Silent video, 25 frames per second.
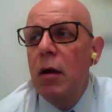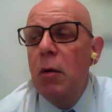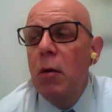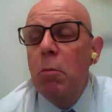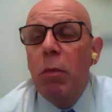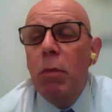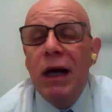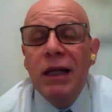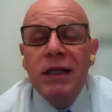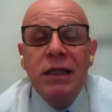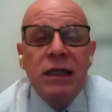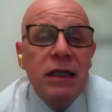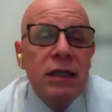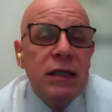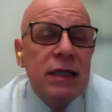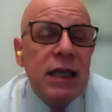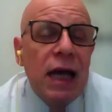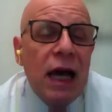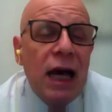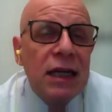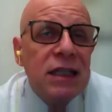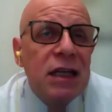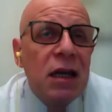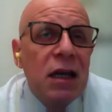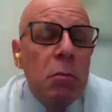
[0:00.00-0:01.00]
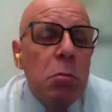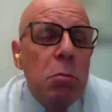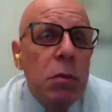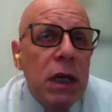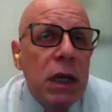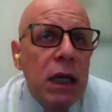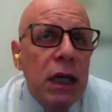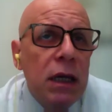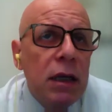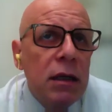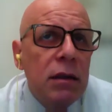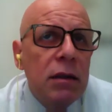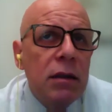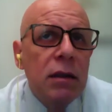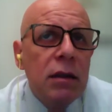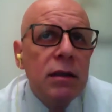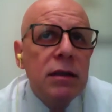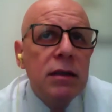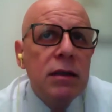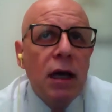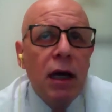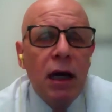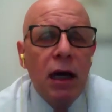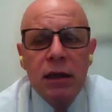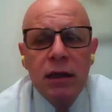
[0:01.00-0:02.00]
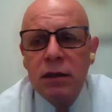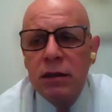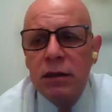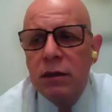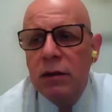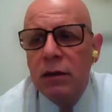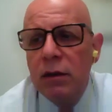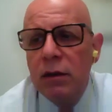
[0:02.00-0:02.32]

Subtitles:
But this doesn't mean that